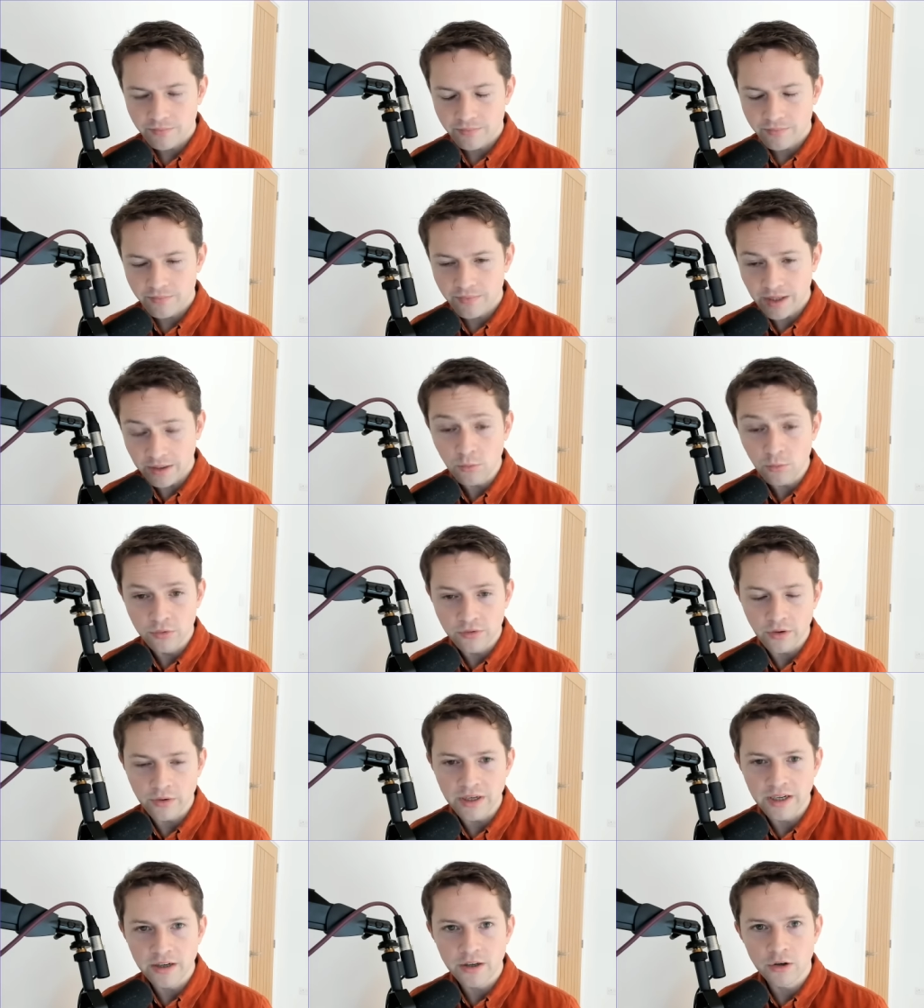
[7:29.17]
They also
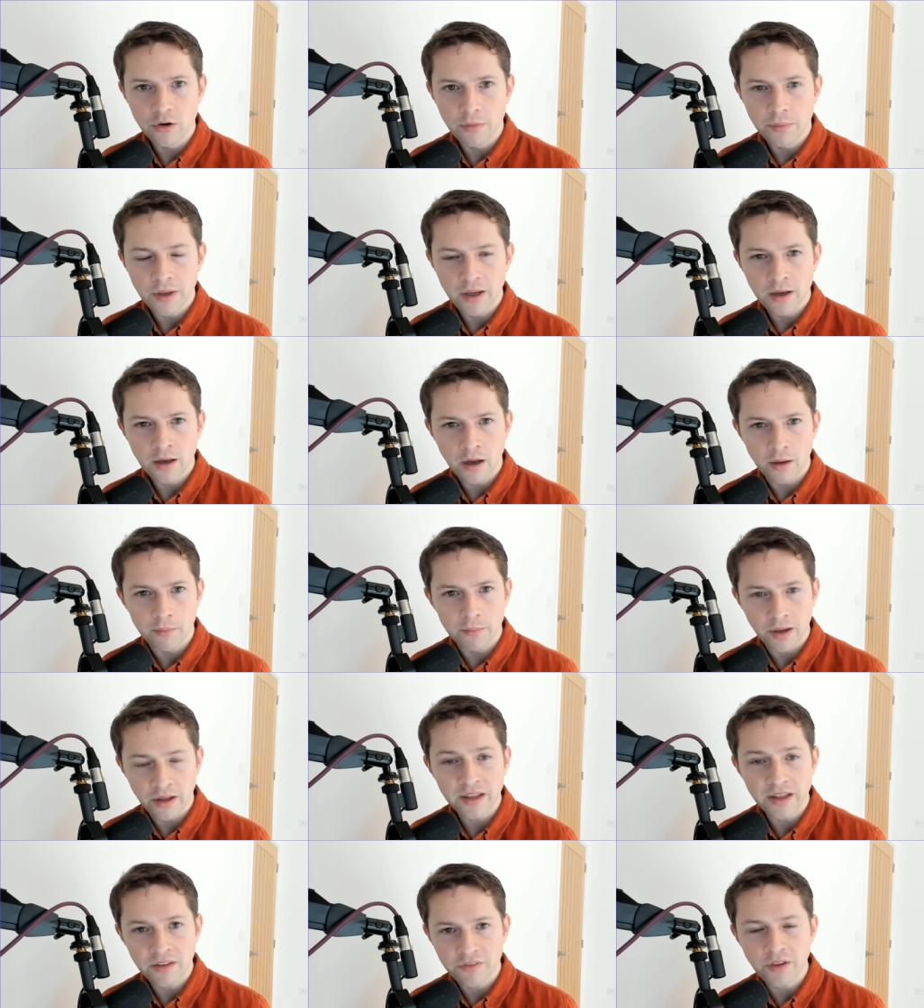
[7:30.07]
need a European Cup, but
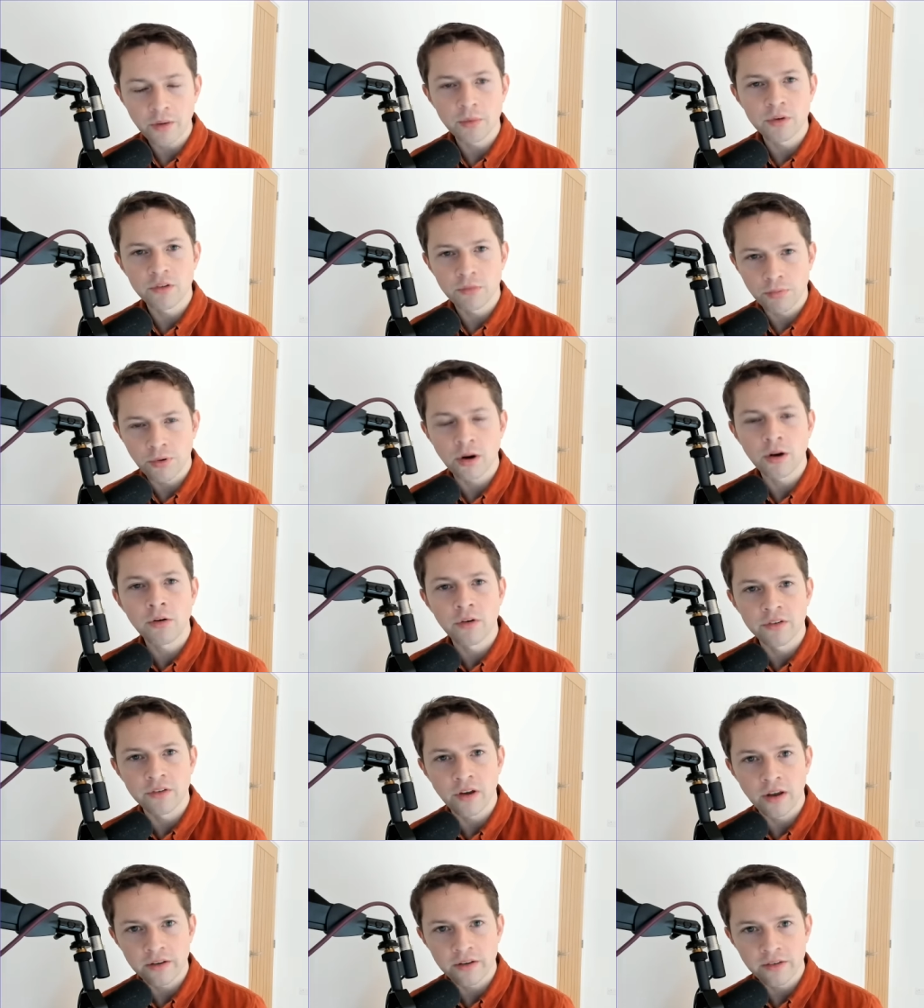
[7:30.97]
I think if they were to
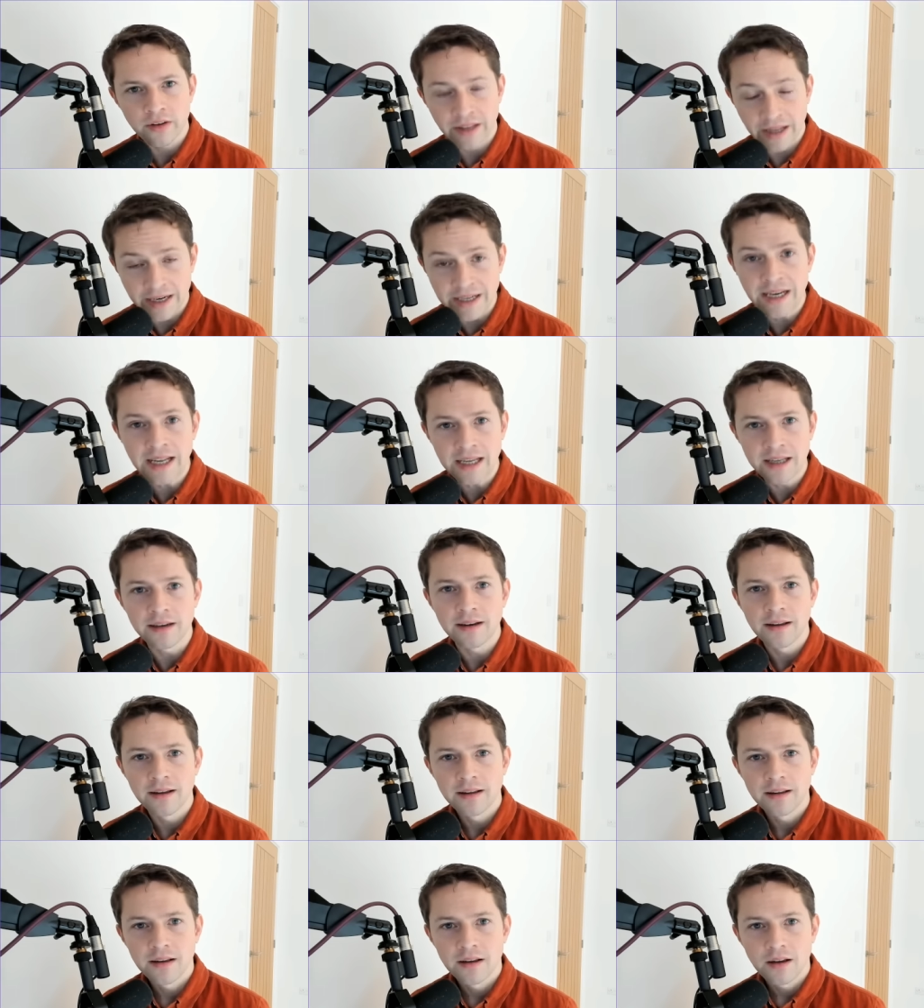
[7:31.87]
prioritise, they need
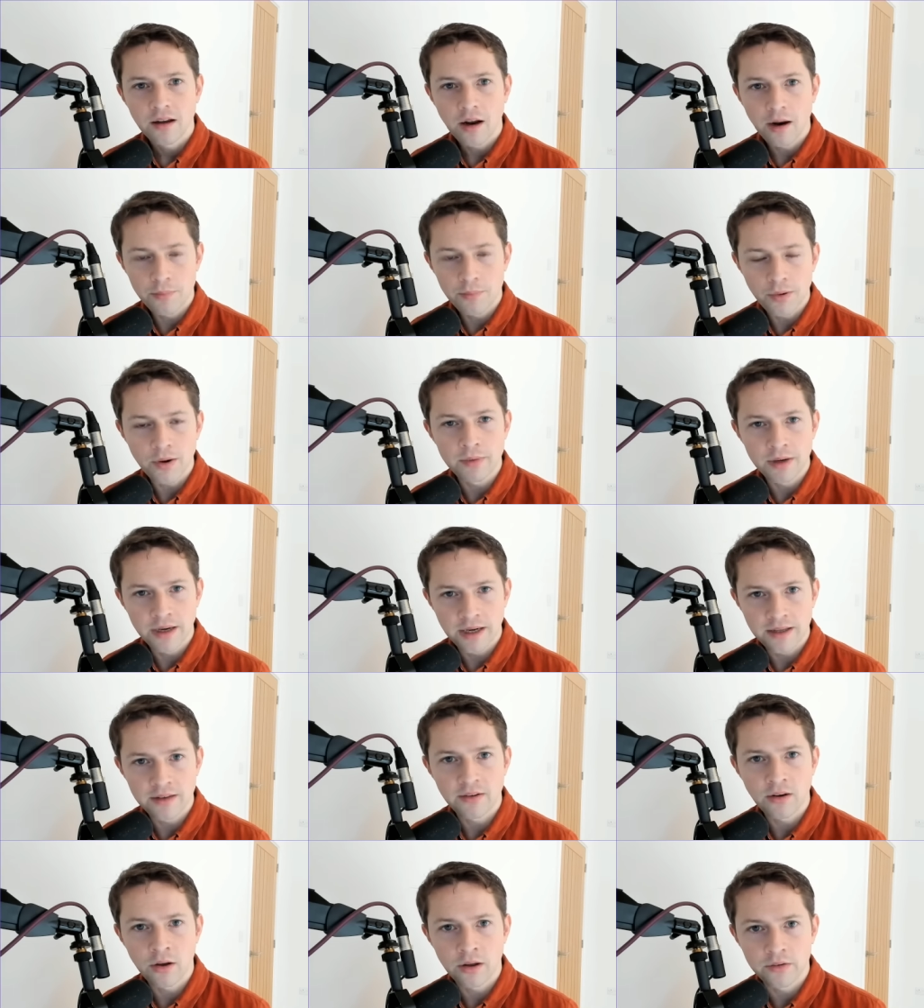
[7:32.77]
a Premier League
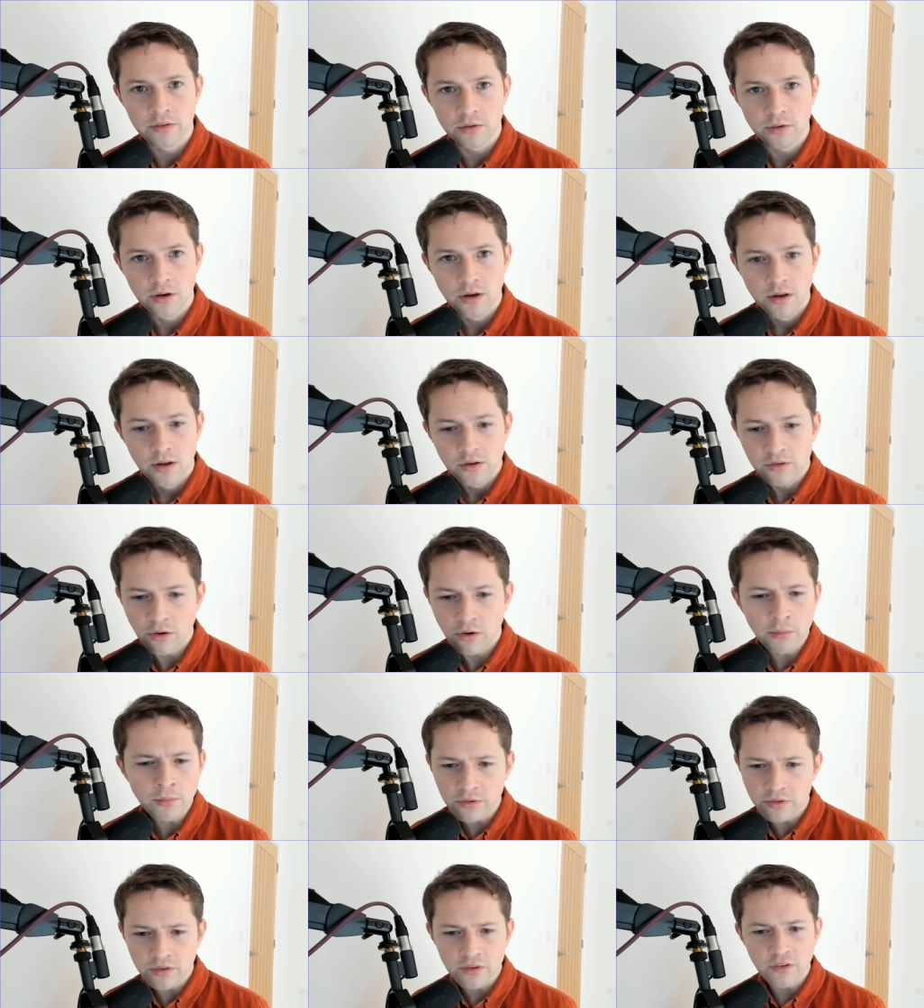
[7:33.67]
title. So I'm
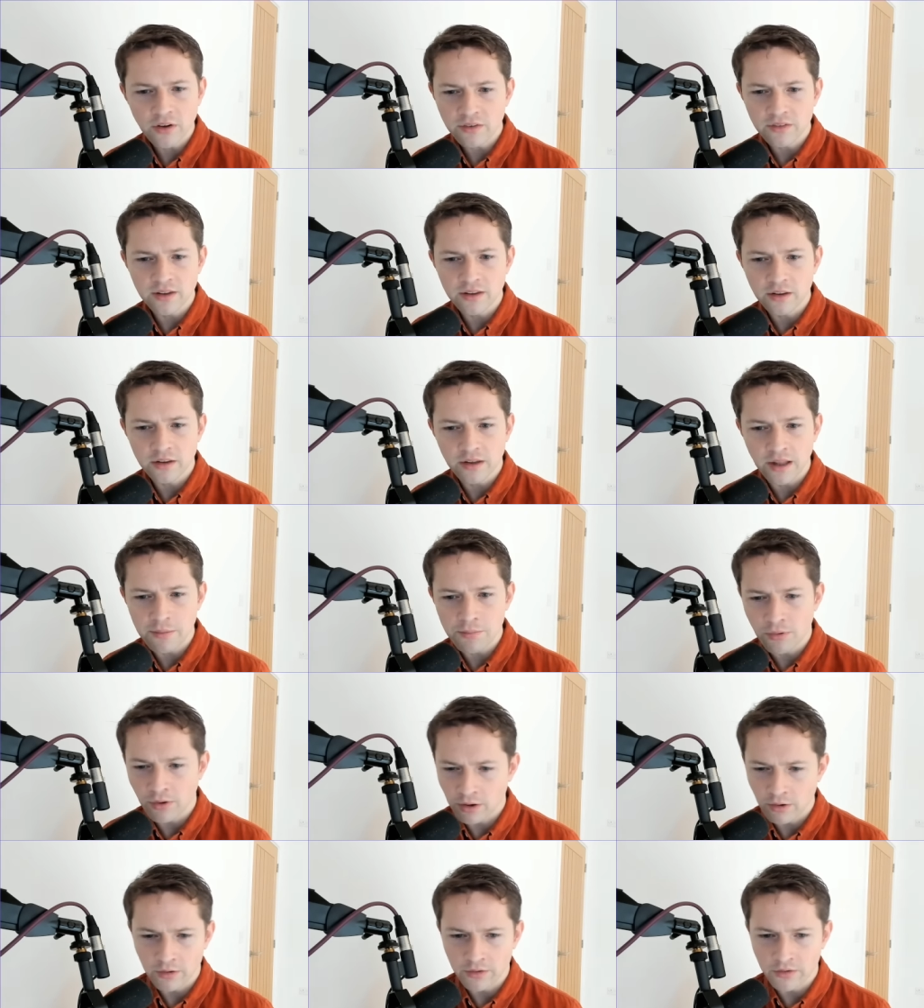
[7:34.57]
not suggesting that they
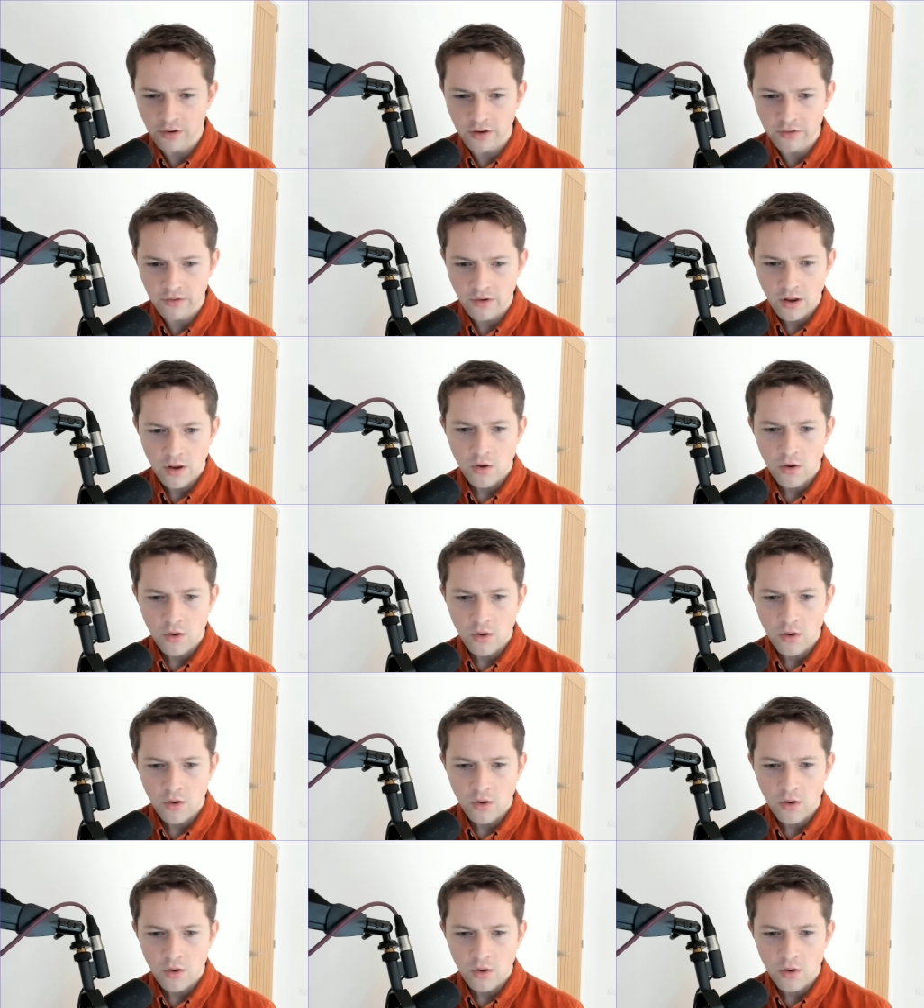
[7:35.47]
prioritise.